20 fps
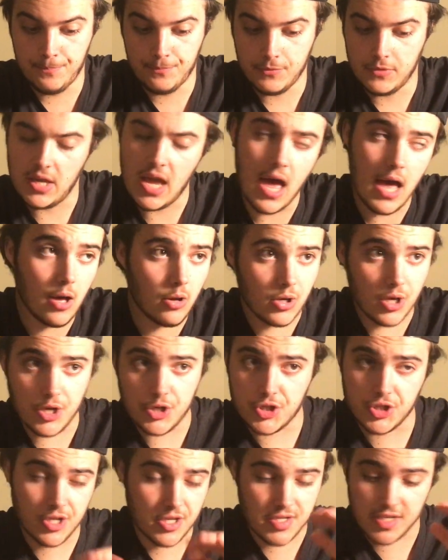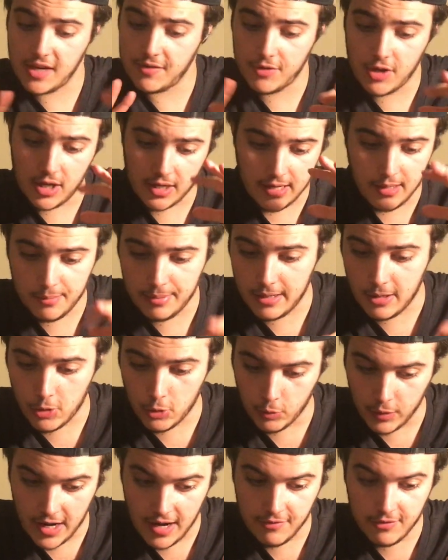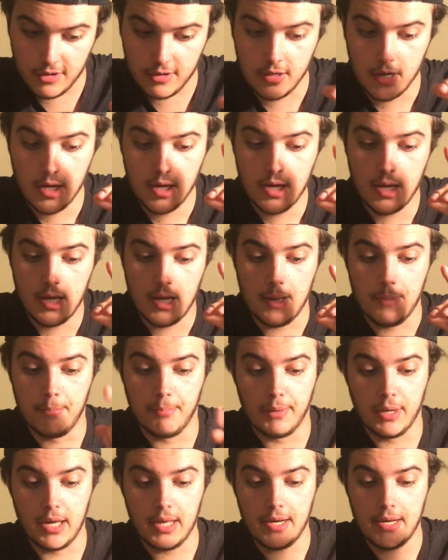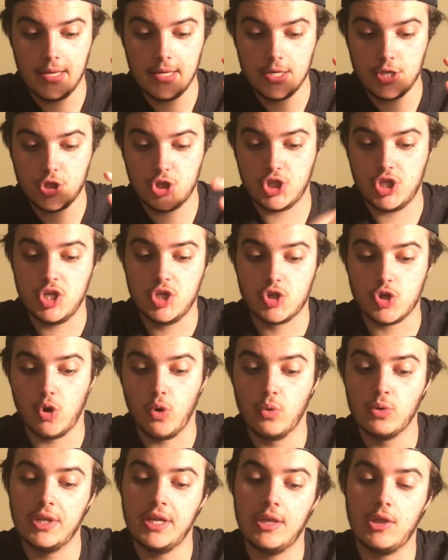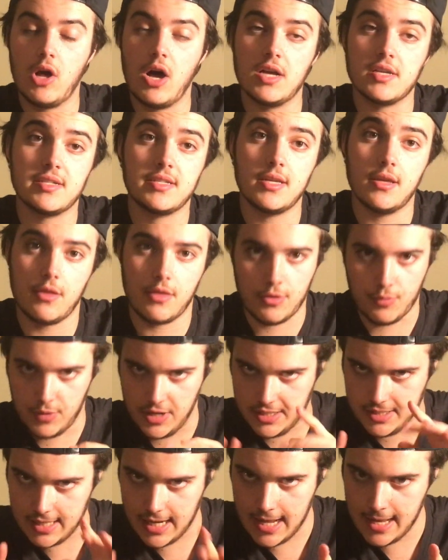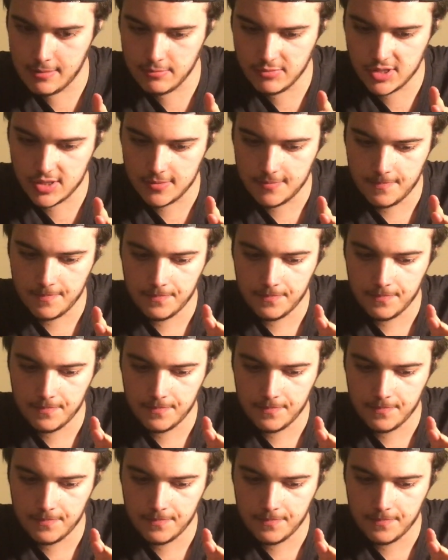Yeah, okay, she doesn't have knockout power or whatever, but she's only lost 3 times,